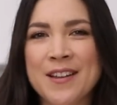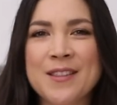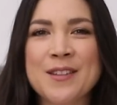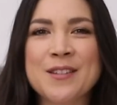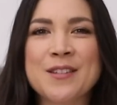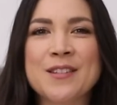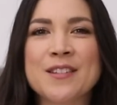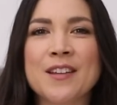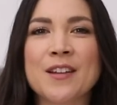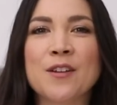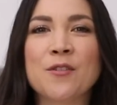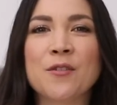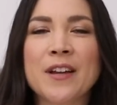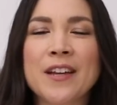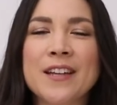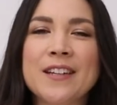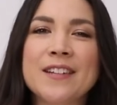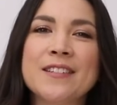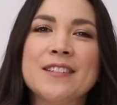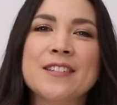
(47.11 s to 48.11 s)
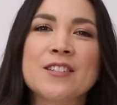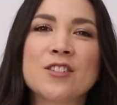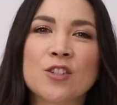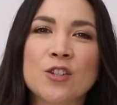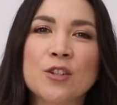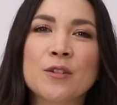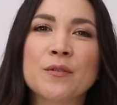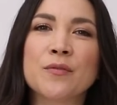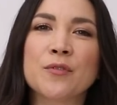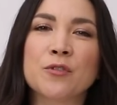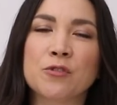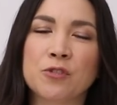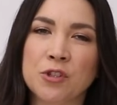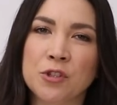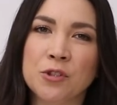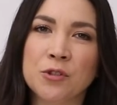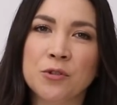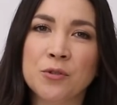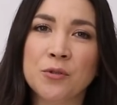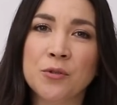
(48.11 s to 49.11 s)
This is a great dessert for
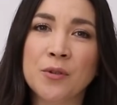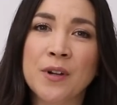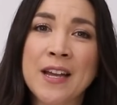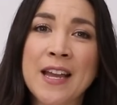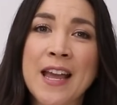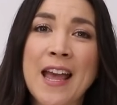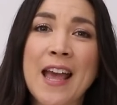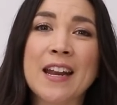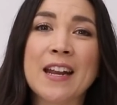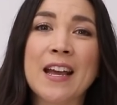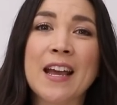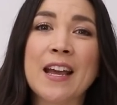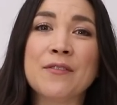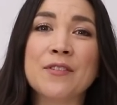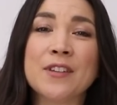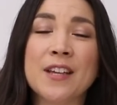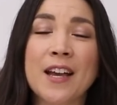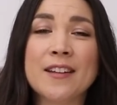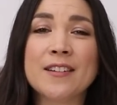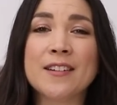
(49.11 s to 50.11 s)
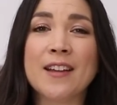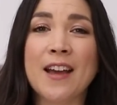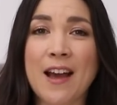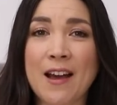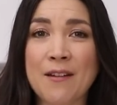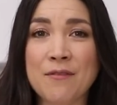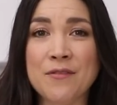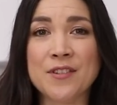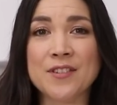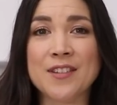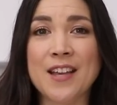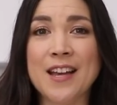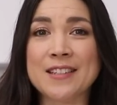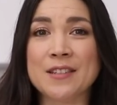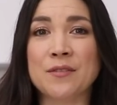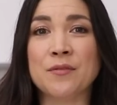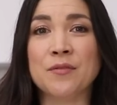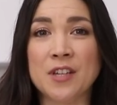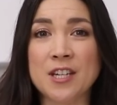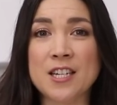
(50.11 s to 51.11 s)
two, and I have yet to have this
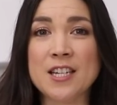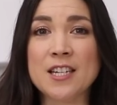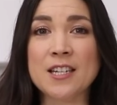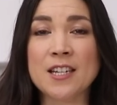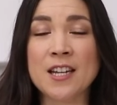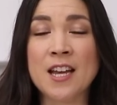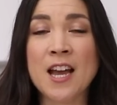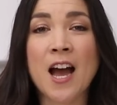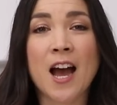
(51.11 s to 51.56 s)
as a vegan.